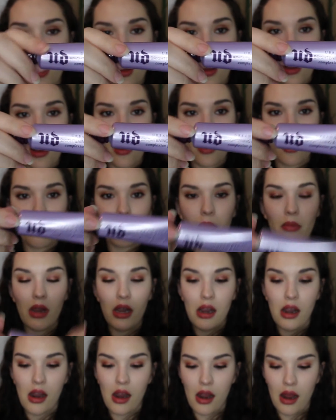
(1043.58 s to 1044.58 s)

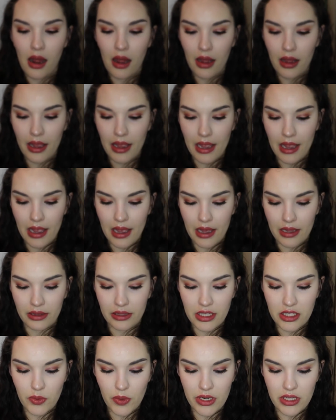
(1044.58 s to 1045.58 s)
And
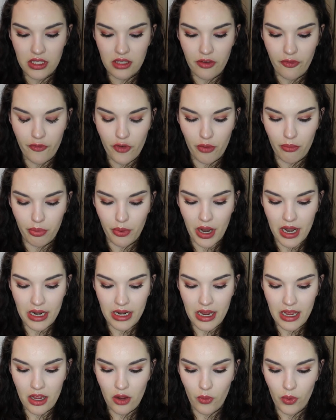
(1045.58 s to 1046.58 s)
this one is for
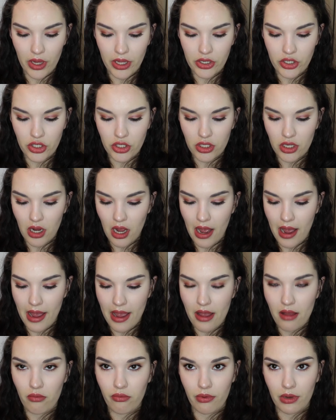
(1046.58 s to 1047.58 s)
brightening, which
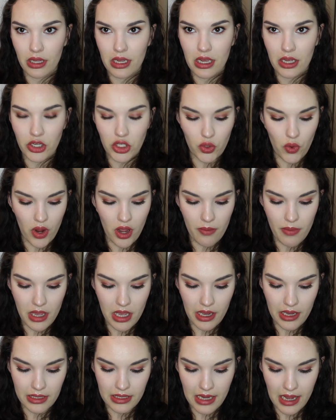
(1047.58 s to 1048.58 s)
I really enjoy
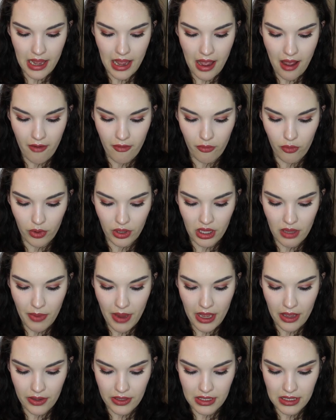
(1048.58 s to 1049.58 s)
because I have really
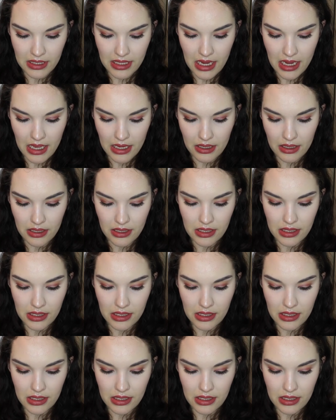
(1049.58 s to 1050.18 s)
pale skin.